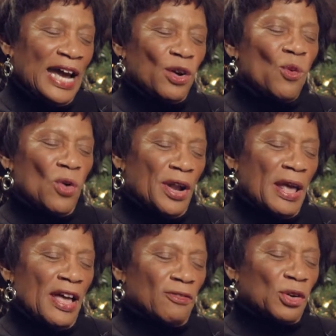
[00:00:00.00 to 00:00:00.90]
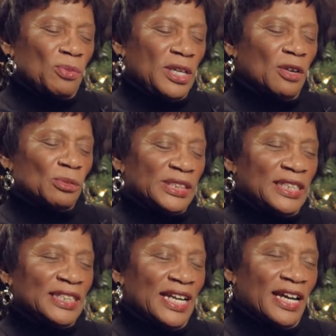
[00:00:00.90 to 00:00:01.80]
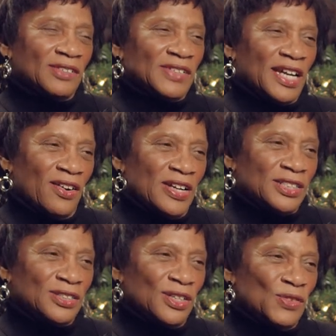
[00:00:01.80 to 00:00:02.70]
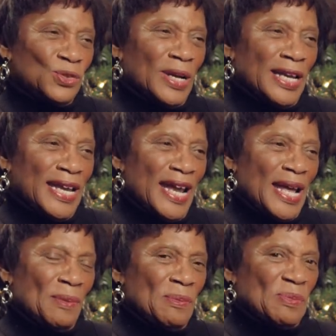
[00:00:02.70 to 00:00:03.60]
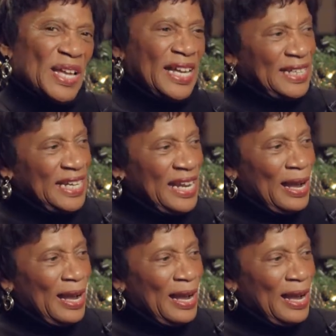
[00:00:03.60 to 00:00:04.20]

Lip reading: don't want to ever be completely out of character of who I am, but